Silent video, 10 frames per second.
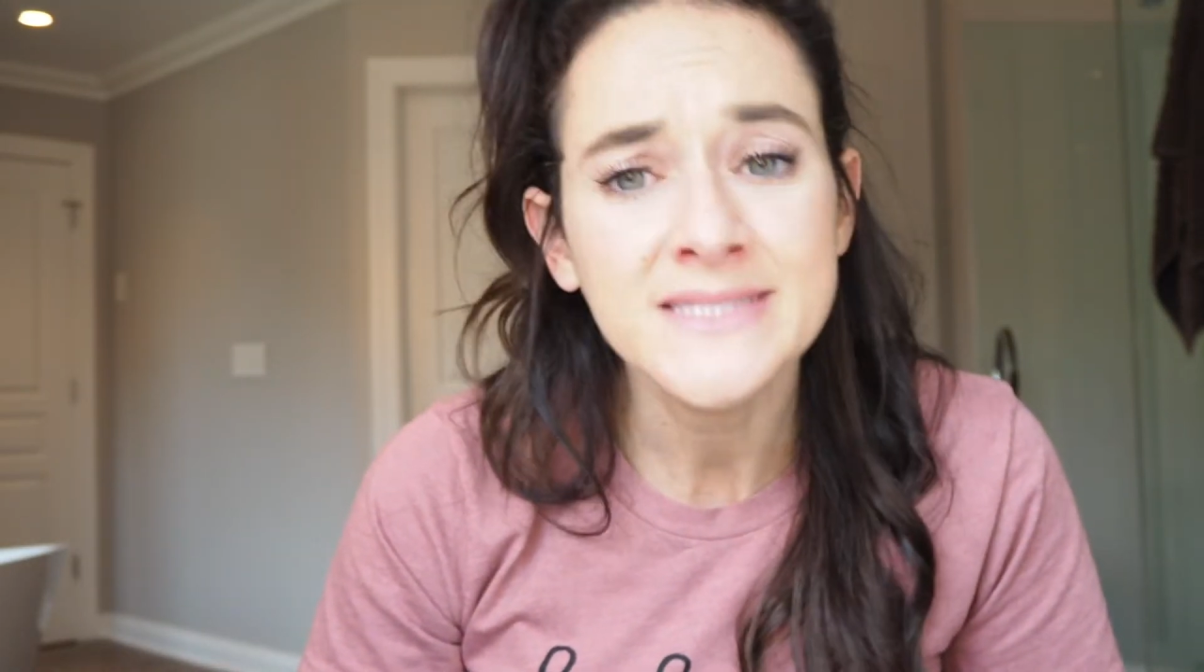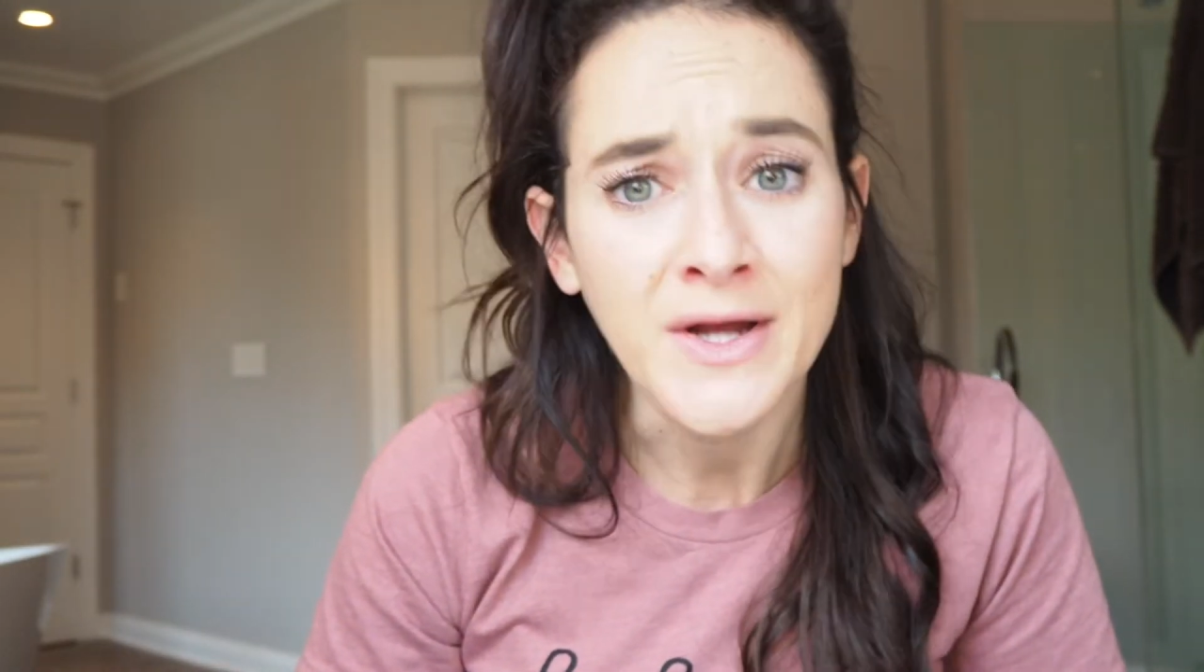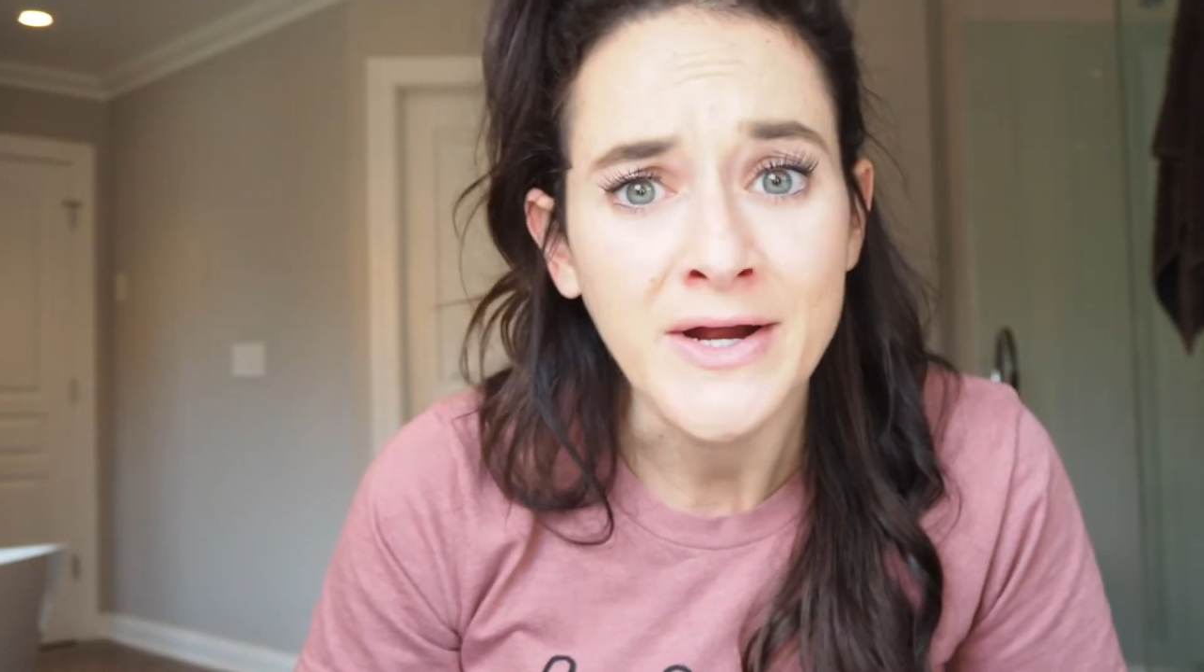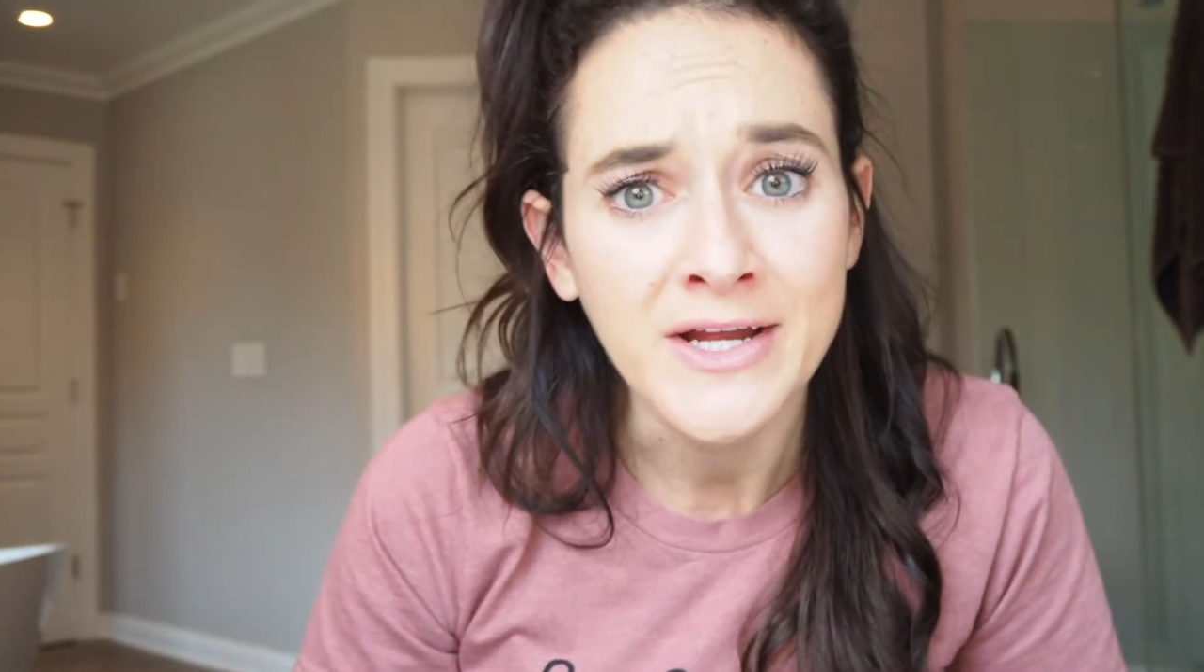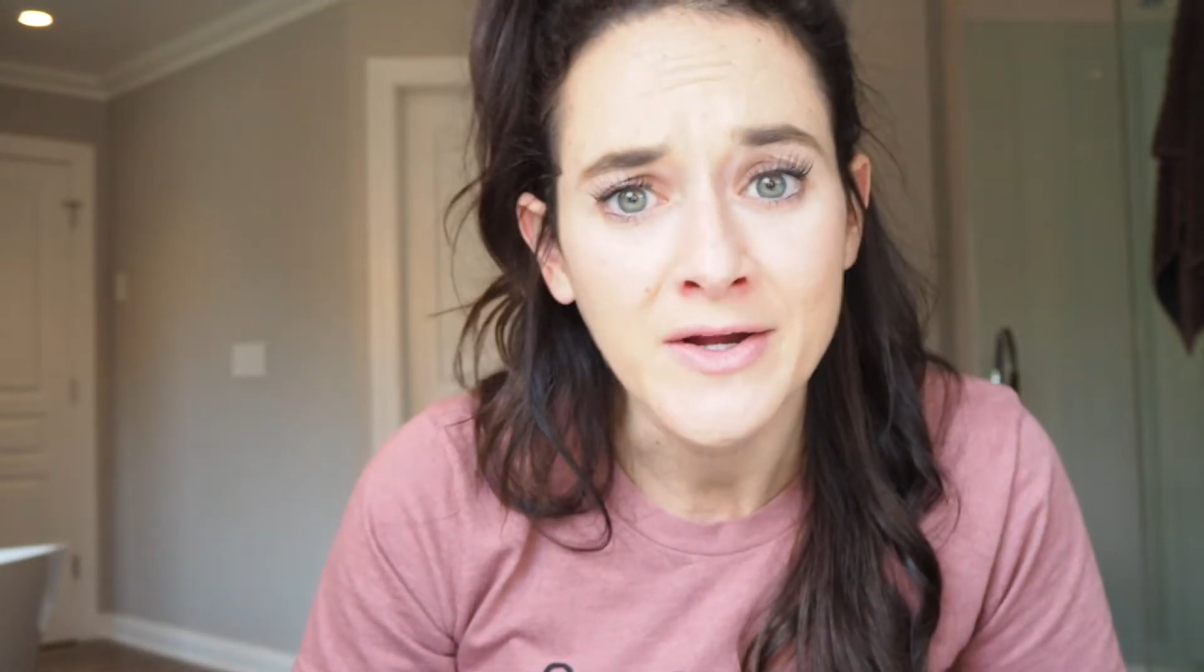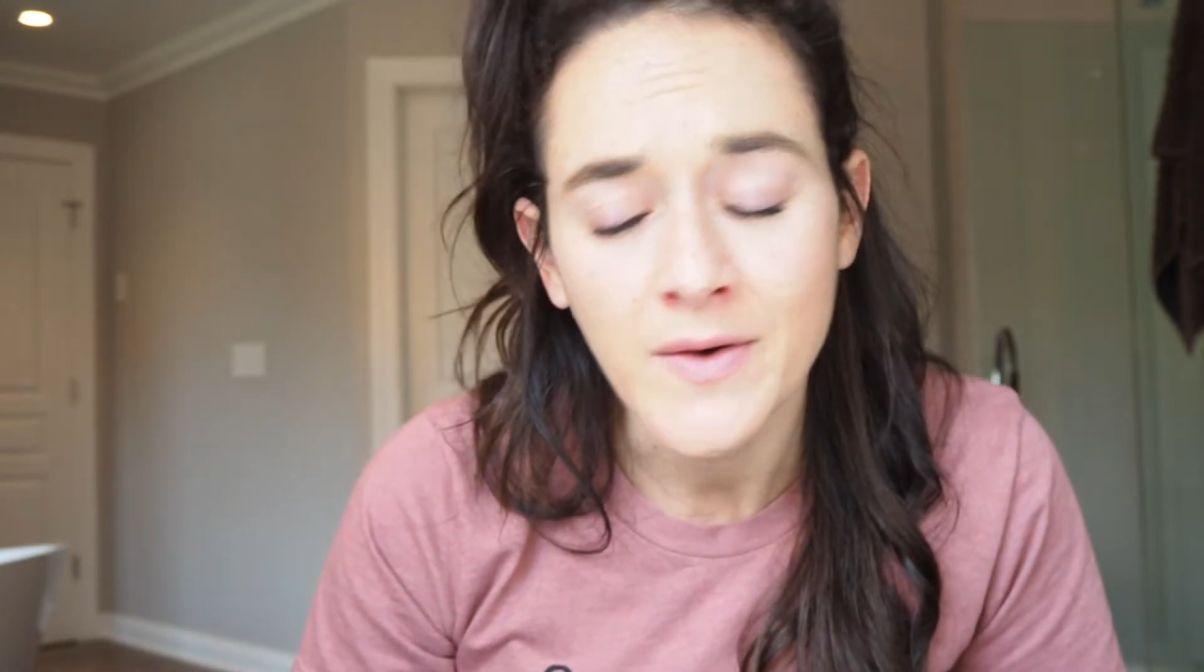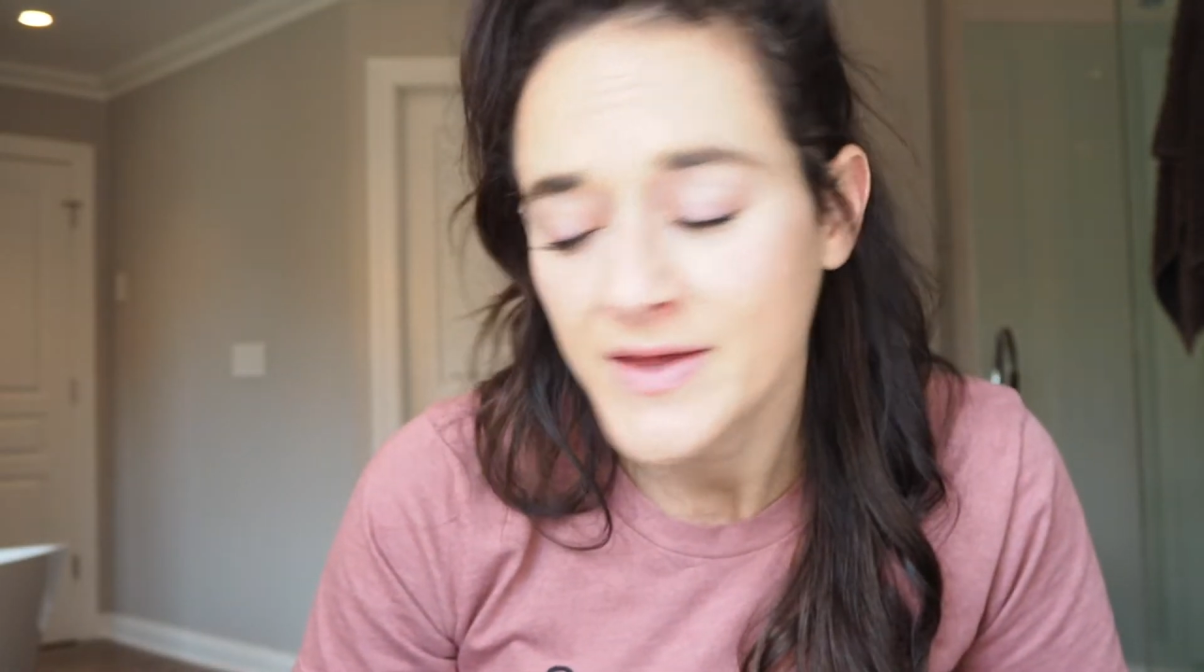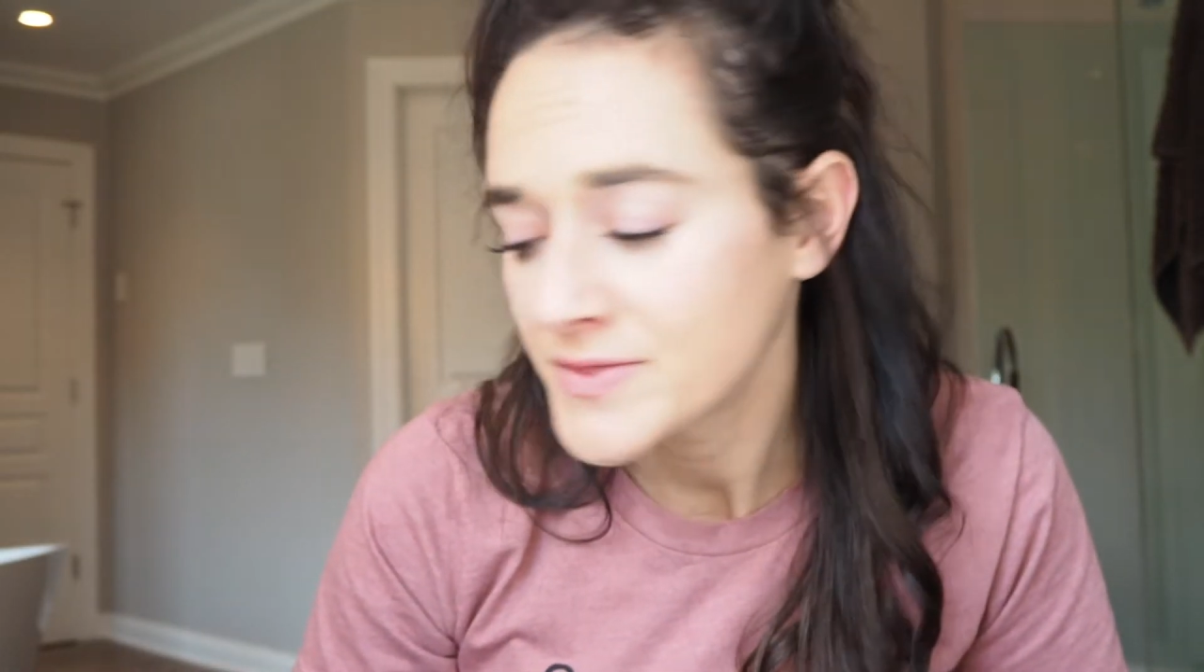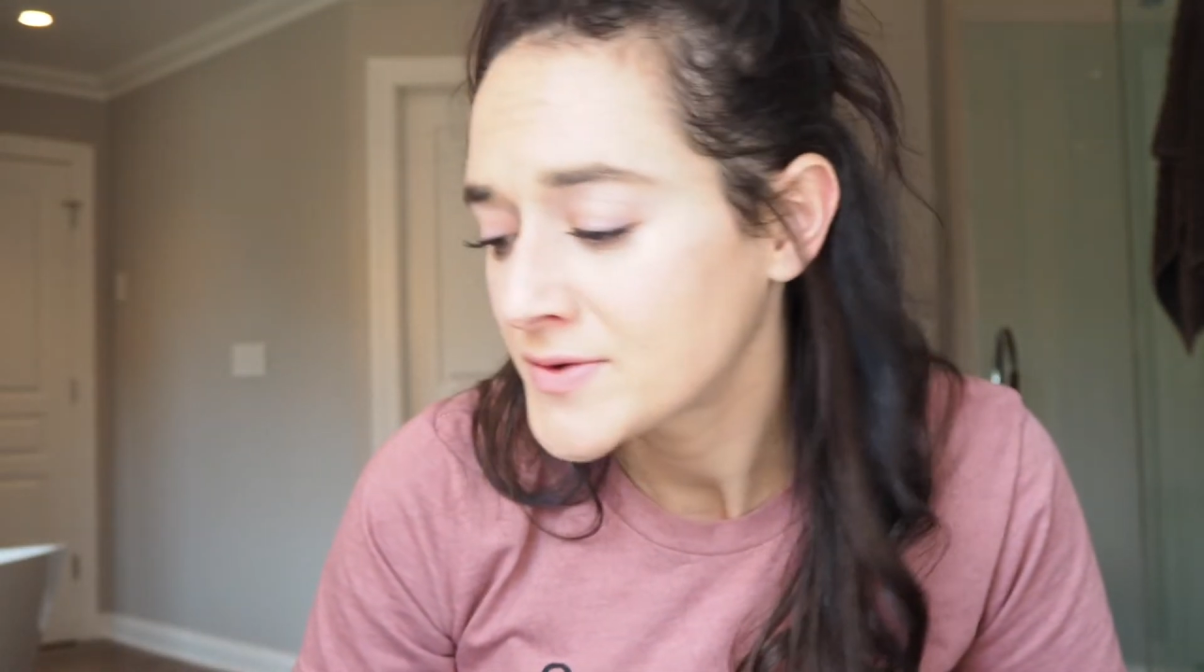sorry you're going